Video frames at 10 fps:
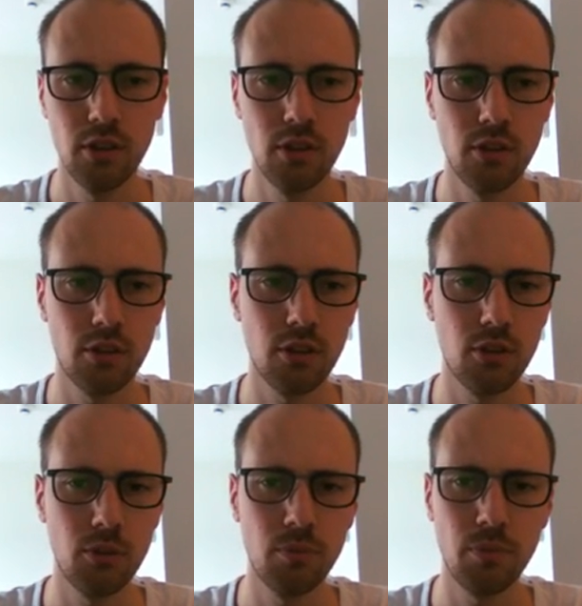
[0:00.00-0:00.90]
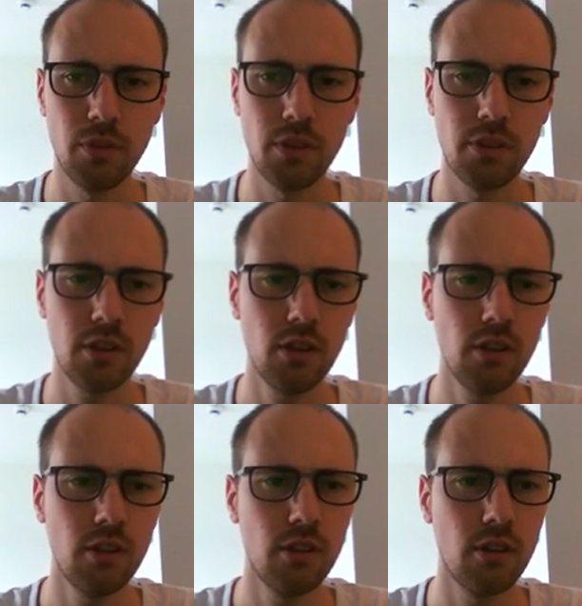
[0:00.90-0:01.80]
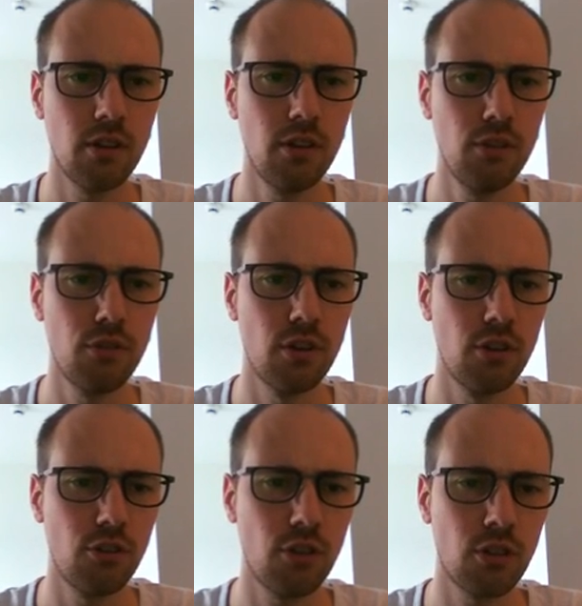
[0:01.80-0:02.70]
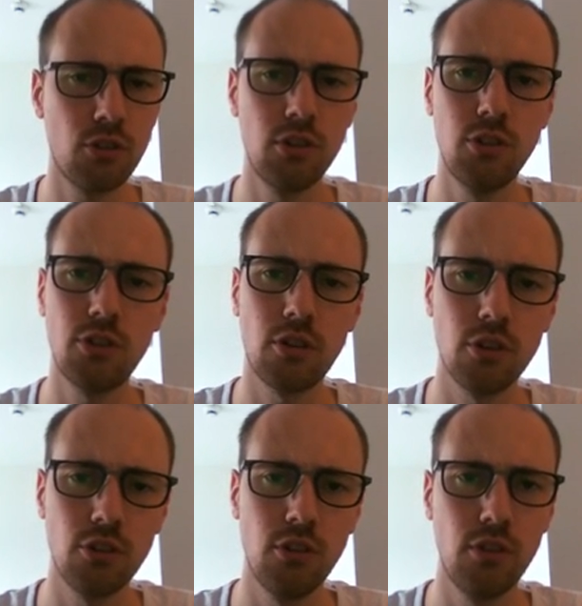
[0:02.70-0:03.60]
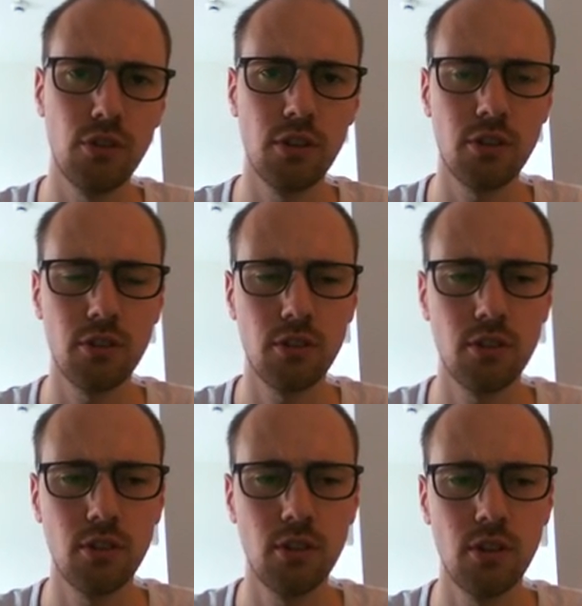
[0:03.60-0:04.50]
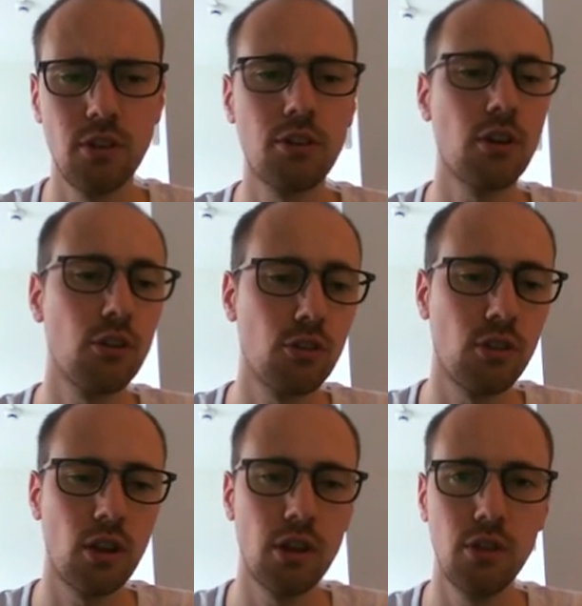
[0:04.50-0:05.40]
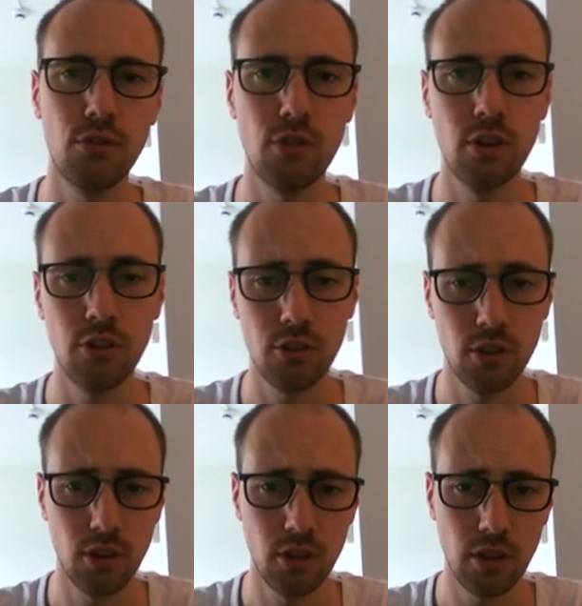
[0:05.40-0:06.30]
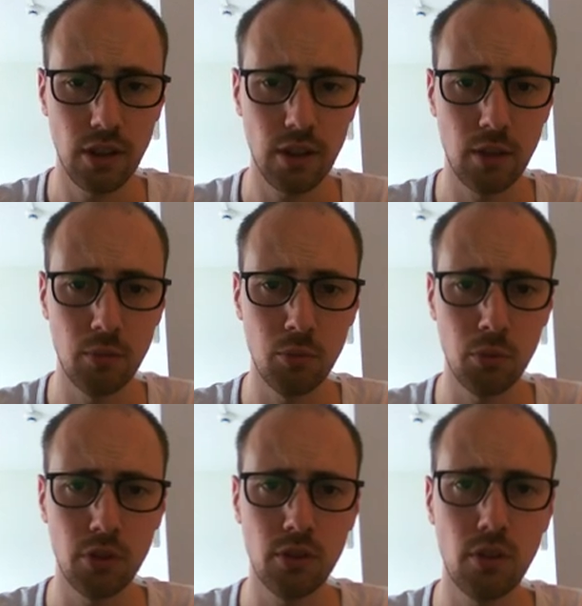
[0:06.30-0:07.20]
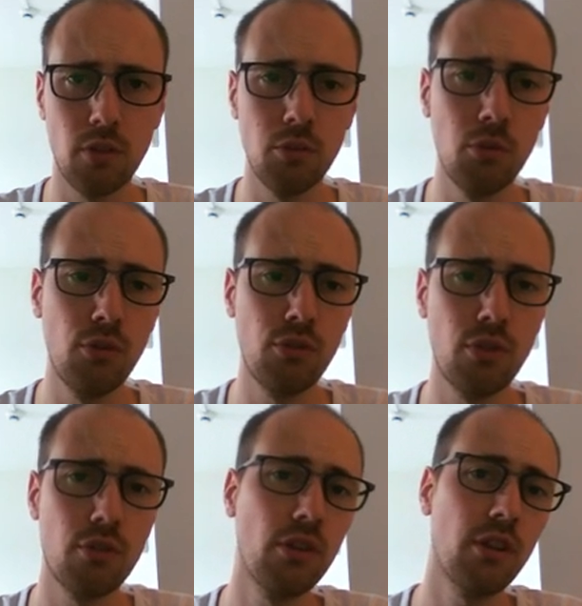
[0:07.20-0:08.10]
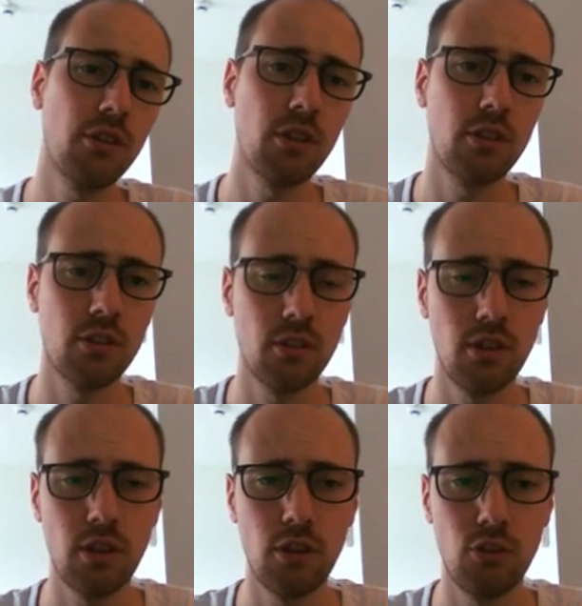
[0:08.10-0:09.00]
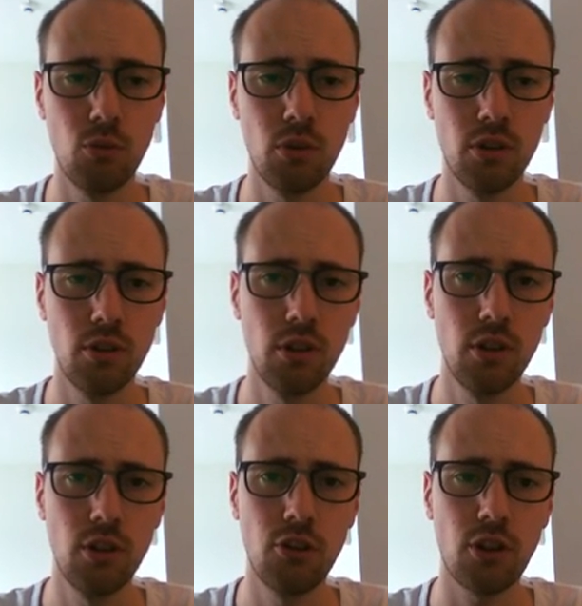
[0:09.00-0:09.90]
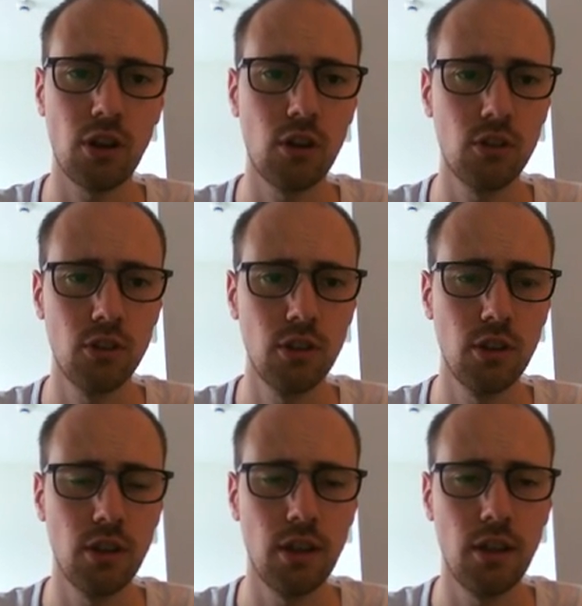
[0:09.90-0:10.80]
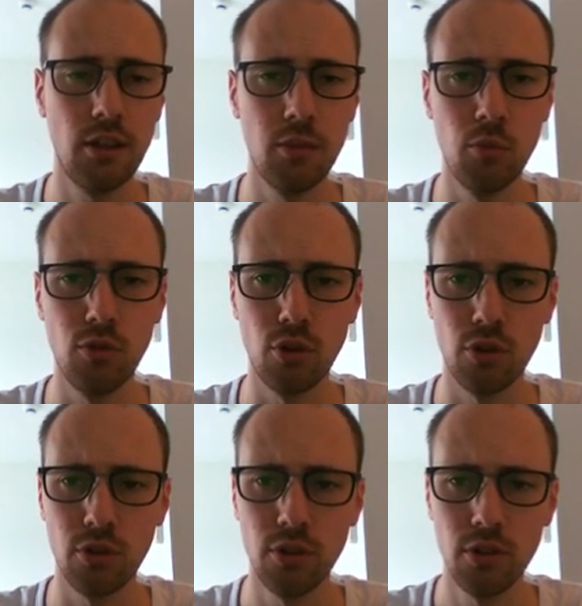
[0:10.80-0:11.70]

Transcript: So suddenly they're in the French, actually the Tarish defense, the Tarish line in the French, and with the move 3a6, in case you want to check out the move order.